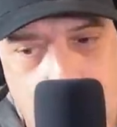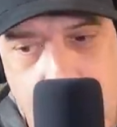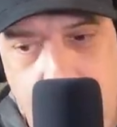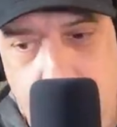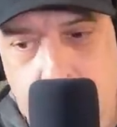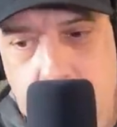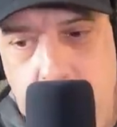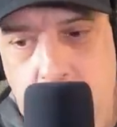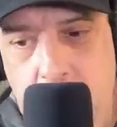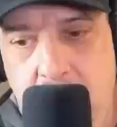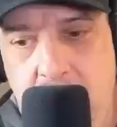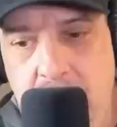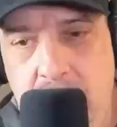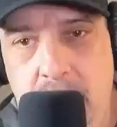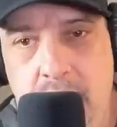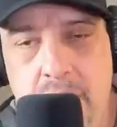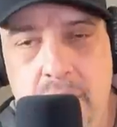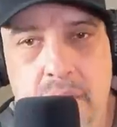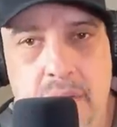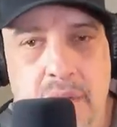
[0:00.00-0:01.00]
Uh,
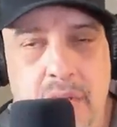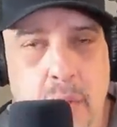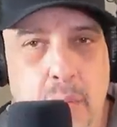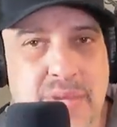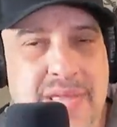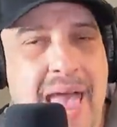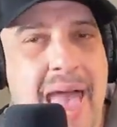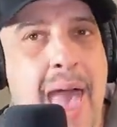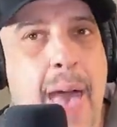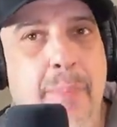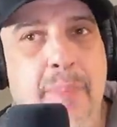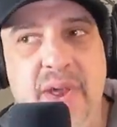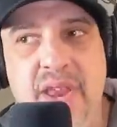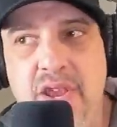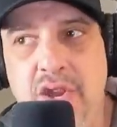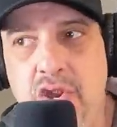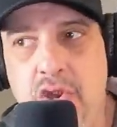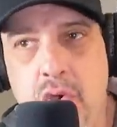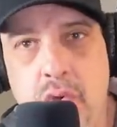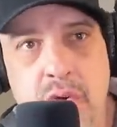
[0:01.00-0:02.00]
but it was
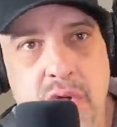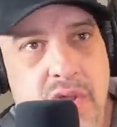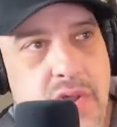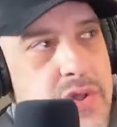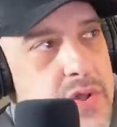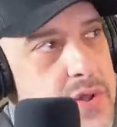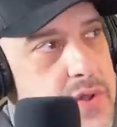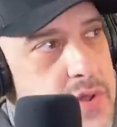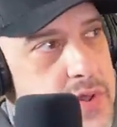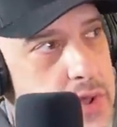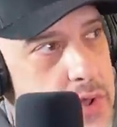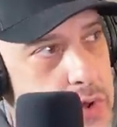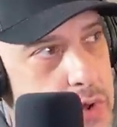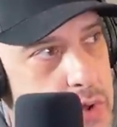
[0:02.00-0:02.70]
happening during the